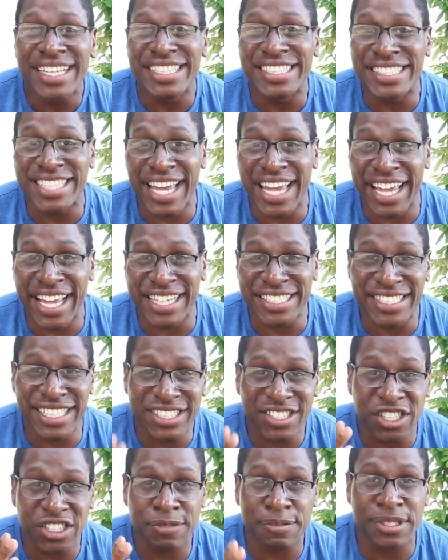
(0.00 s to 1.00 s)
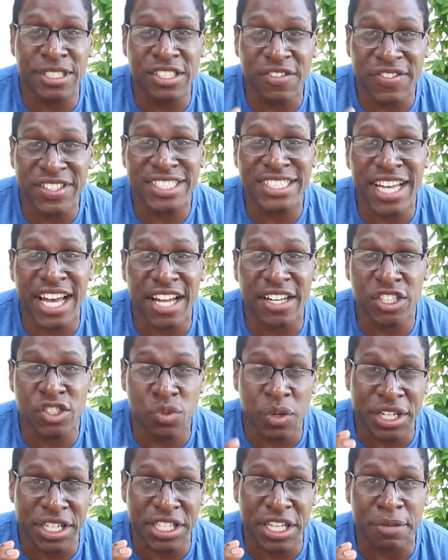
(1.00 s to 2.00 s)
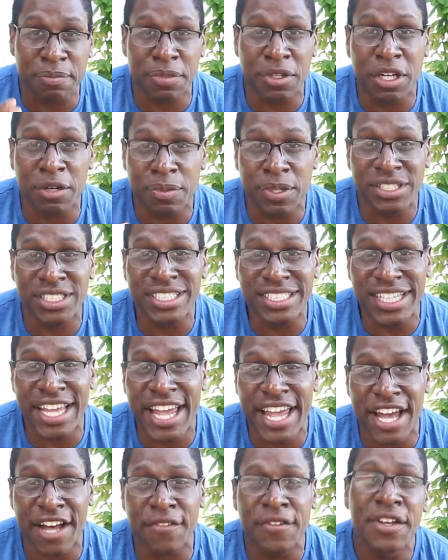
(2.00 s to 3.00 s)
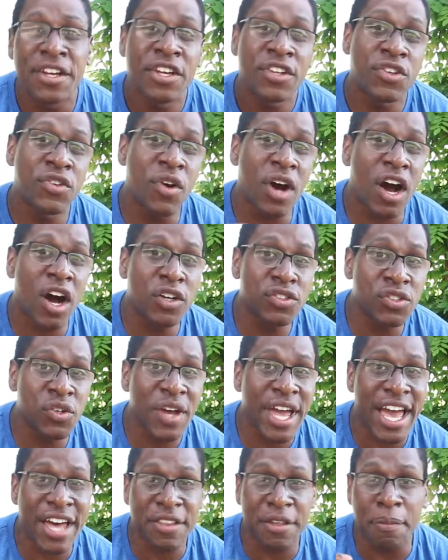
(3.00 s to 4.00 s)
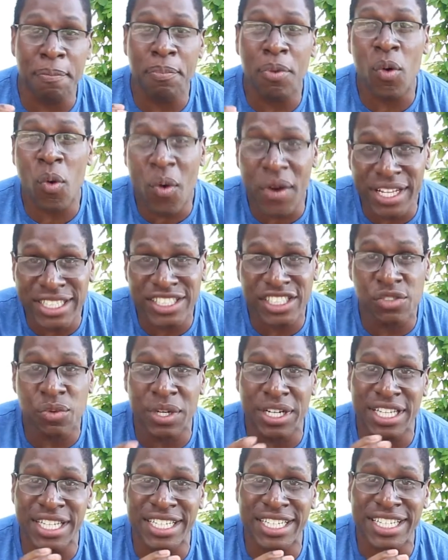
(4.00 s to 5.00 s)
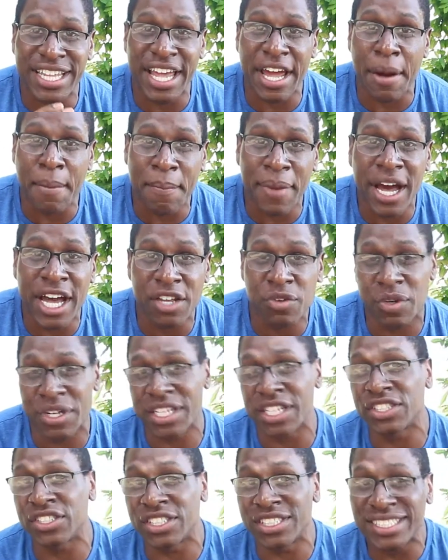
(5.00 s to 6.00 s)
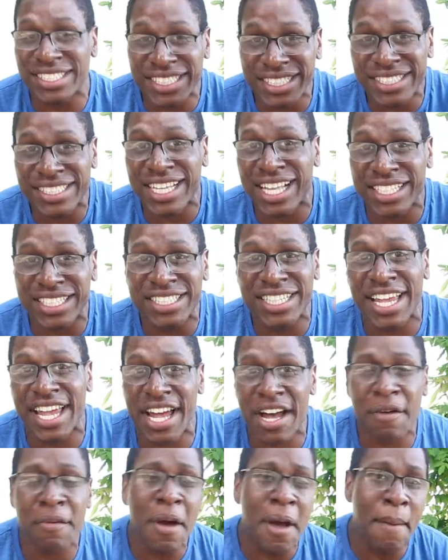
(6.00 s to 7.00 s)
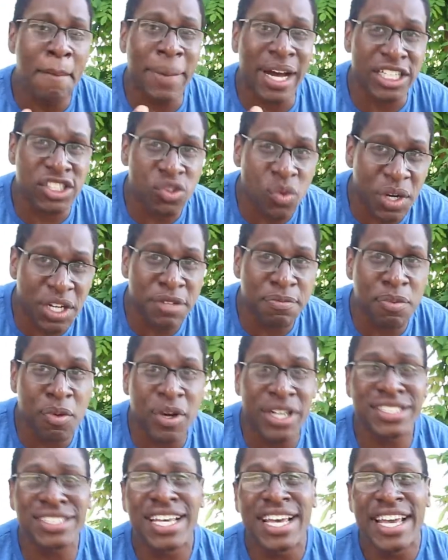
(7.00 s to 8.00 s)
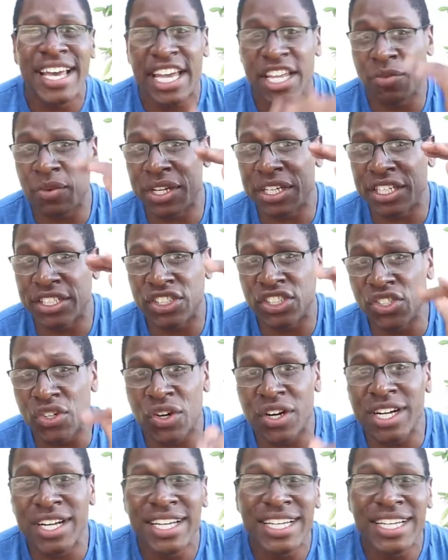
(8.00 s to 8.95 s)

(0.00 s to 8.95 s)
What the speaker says: days. That's your specific time that you want to get that blood pressure down. You also have the points you want to get it down by. You want to get your systolic down by 20 points, and you want to get your